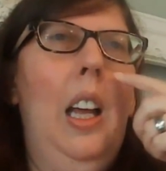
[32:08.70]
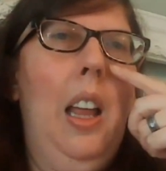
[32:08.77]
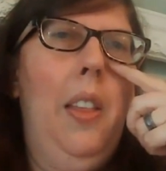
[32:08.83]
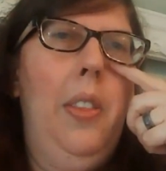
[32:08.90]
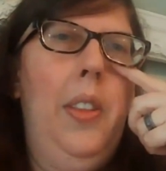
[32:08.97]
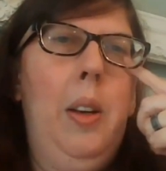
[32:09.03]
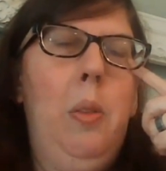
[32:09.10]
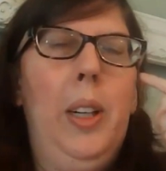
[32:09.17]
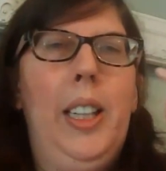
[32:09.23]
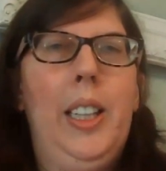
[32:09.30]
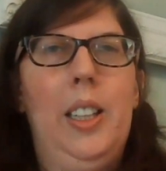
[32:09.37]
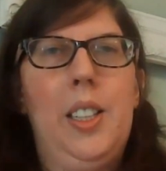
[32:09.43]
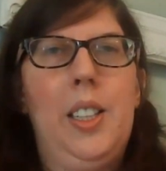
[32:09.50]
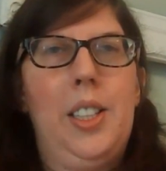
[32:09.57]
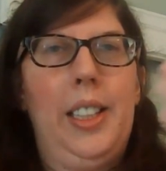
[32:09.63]
Then we
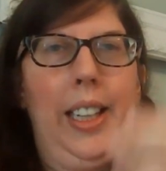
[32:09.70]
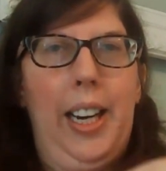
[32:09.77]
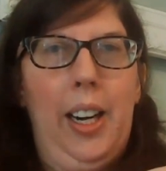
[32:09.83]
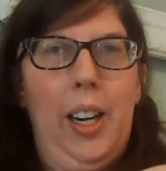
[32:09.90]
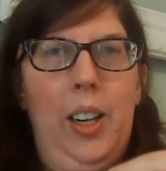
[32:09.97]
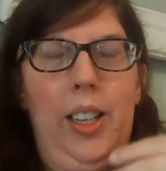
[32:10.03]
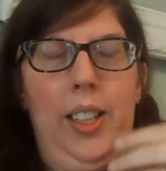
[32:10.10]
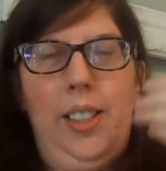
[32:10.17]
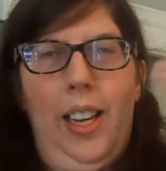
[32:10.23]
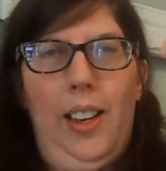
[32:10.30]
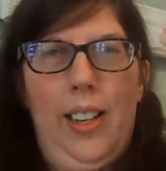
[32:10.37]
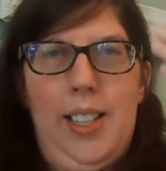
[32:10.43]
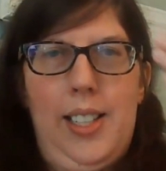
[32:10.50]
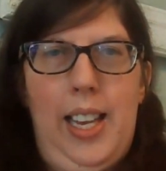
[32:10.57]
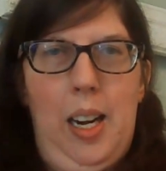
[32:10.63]
cut to Garrett down
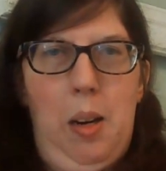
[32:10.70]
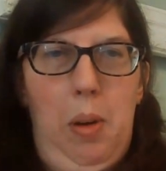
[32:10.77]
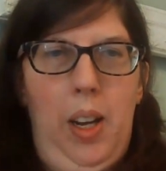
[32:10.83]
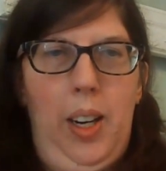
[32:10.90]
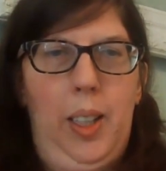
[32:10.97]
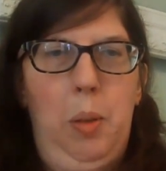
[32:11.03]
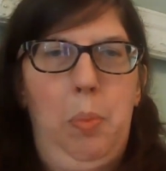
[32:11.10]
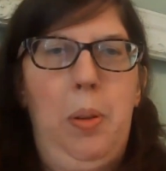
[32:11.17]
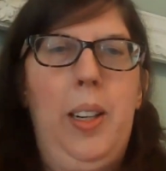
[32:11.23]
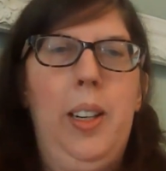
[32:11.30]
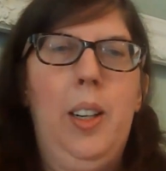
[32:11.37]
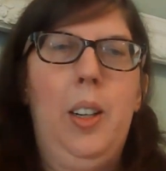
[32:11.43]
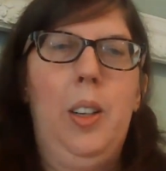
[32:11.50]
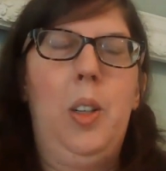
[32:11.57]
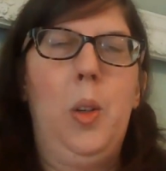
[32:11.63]
at Santa Monica
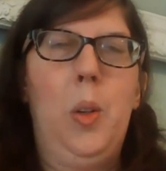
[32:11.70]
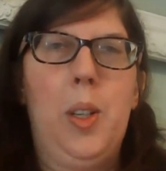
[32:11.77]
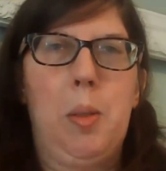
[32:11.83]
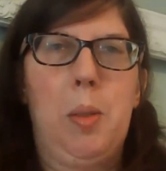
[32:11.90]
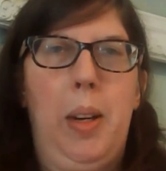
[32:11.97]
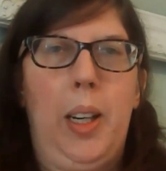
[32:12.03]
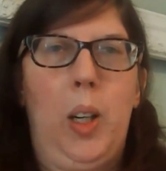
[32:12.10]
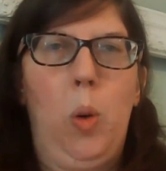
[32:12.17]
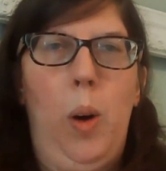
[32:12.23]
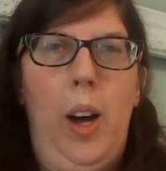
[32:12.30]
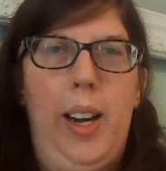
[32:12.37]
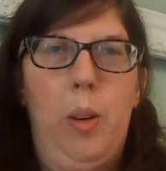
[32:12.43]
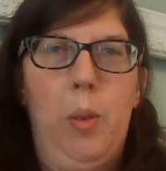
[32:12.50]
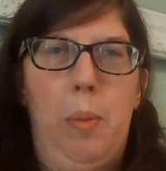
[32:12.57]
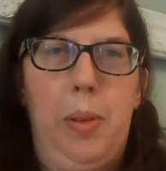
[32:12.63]
Pier, who has made quite
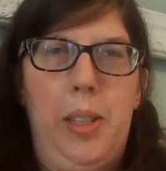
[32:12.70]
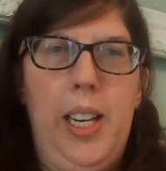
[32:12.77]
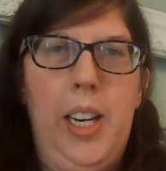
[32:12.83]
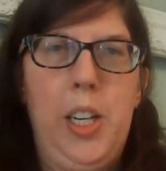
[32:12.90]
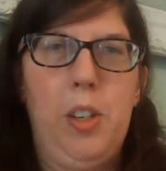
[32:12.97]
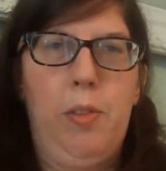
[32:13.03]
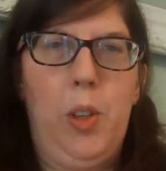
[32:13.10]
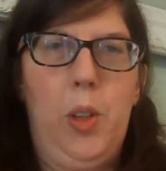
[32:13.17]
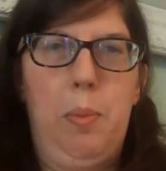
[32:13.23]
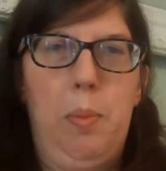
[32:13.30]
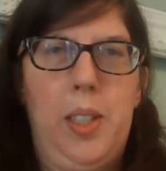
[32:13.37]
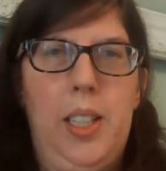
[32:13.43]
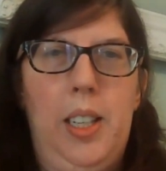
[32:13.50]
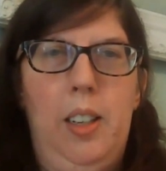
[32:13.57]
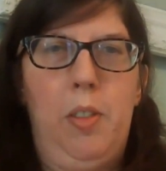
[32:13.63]
a reputation for
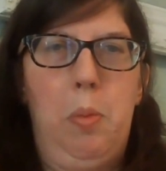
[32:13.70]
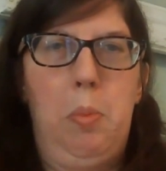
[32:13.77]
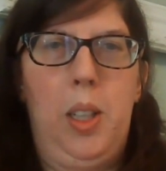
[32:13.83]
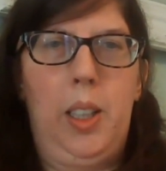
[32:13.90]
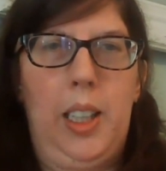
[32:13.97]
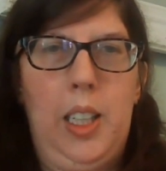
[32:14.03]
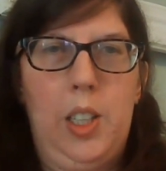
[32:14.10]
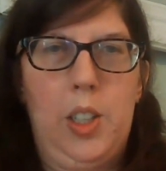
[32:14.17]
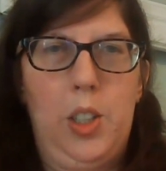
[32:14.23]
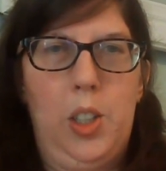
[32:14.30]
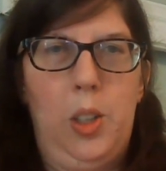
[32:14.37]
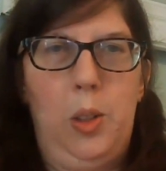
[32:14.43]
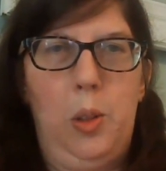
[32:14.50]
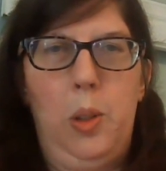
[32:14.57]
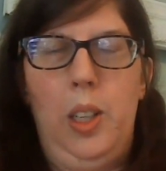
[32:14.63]
himself among his
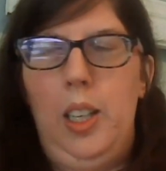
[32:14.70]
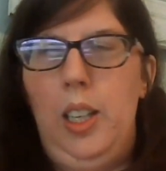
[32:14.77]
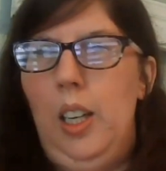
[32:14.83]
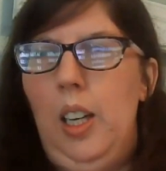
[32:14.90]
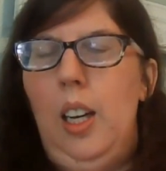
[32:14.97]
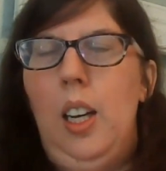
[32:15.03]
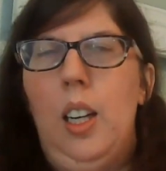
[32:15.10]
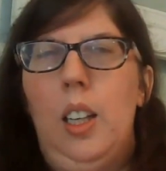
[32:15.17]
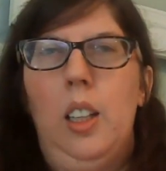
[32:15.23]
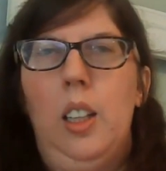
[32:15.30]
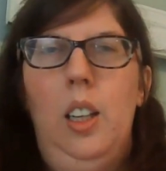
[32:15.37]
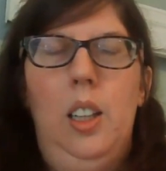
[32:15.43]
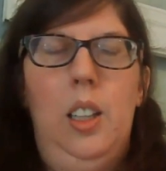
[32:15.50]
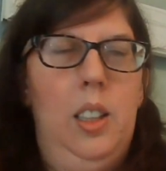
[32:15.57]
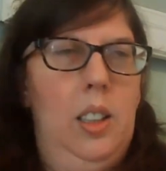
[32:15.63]
new
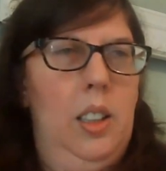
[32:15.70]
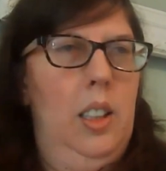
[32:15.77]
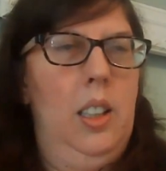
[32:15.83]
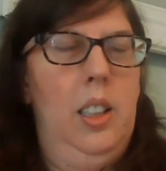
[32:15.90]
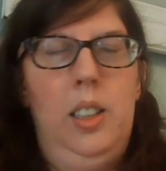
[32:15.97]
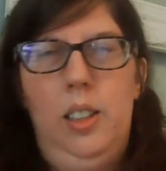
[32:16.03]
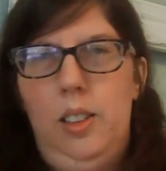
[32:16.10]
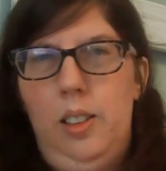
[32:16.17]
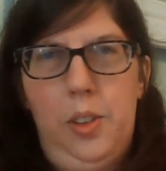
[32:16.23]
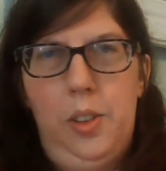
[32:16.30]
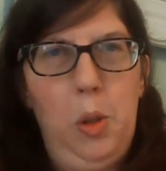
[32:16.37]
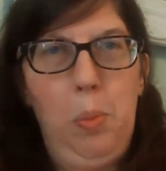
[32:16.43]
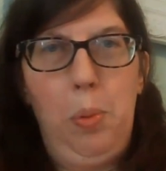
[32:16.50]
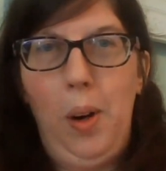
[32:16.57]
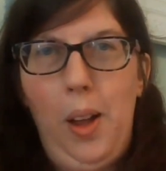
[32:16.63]
uh,
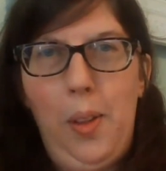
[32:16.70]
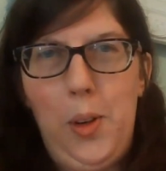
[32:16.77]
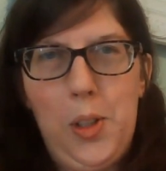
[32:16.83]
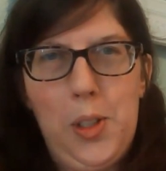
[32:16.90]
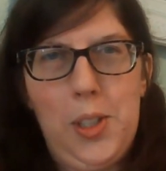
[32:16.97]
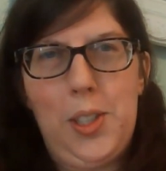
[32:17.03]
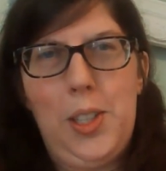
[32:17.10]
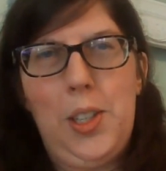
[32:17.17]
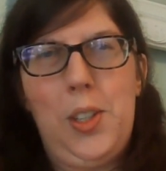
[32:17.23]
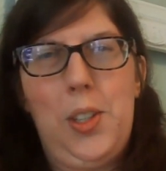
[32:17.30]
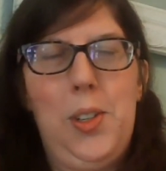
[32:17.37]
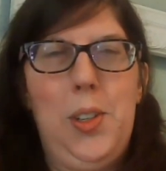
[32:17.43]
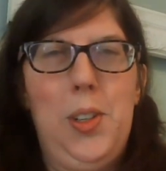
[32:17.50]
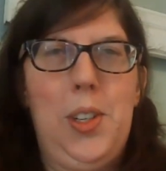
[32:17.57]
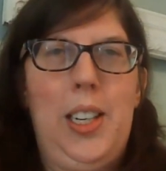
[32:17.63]
new brothers and
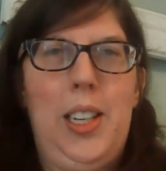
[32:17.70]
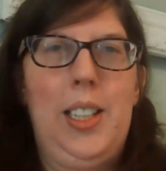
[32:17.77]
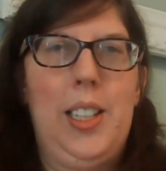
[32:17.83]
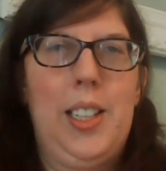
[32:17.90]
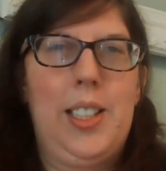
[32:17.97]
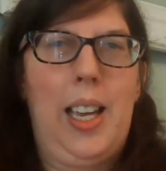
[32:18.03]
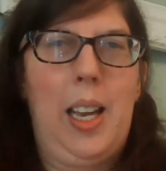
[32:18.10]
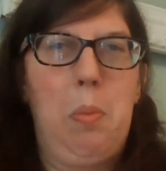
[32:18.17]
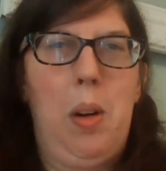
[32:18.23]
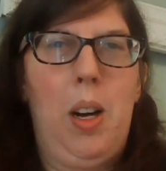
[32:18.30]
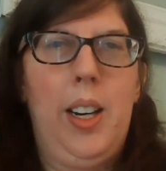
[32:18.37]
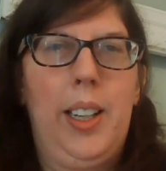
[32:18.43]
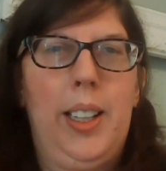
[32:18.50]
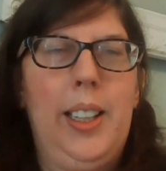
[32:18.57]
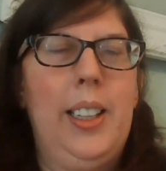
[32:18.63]
sisters in Santa
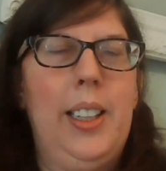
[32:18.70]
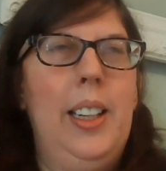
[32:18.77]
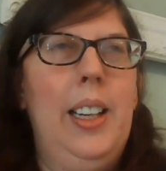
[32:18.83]
Monica.